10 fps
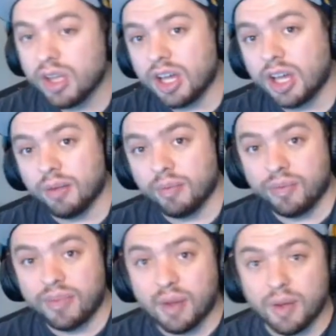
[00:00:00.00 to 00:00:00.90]

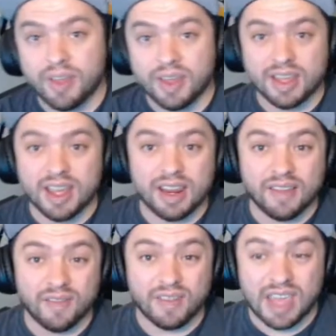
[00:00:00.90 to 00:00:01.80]
That way they can kind of
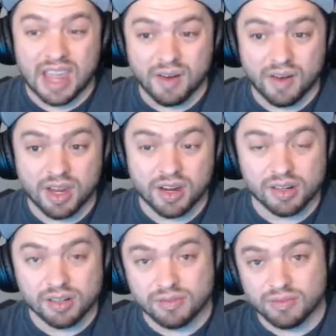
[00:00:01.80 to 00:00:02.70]
carry
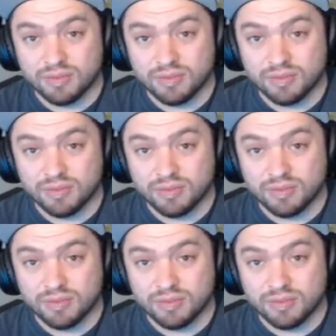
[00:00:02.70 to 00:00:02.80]
your